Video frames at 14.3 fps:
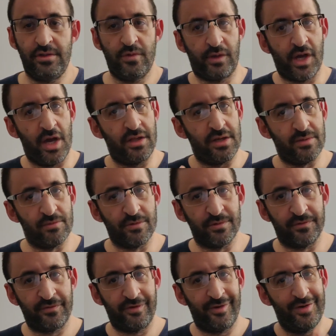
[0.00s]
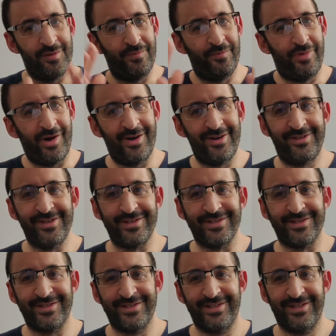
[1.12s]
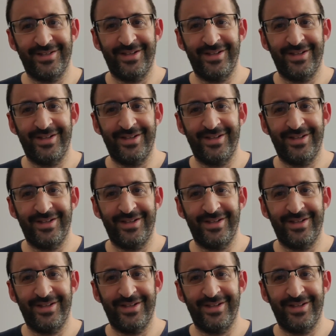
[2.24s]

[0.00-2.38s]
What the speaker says: you can remove a parenthesis.